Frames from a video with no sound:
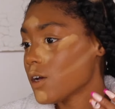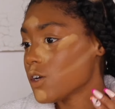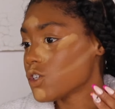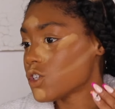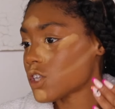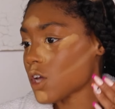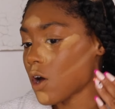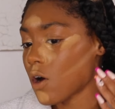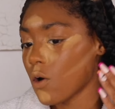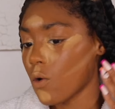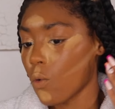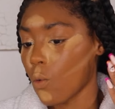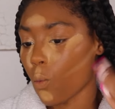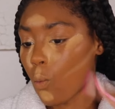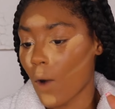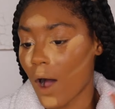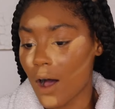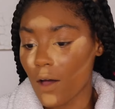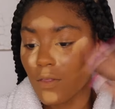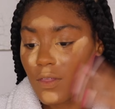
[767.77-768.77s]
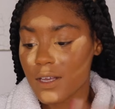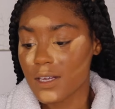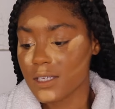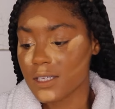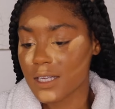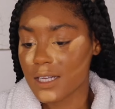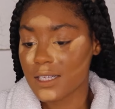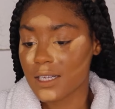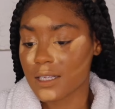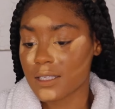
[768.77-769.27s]
So while
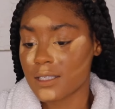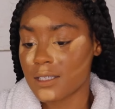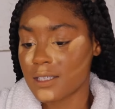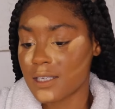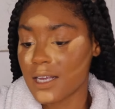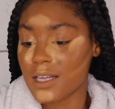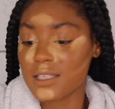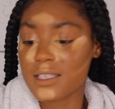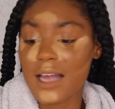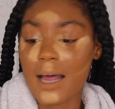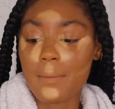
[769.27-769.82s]
this sits,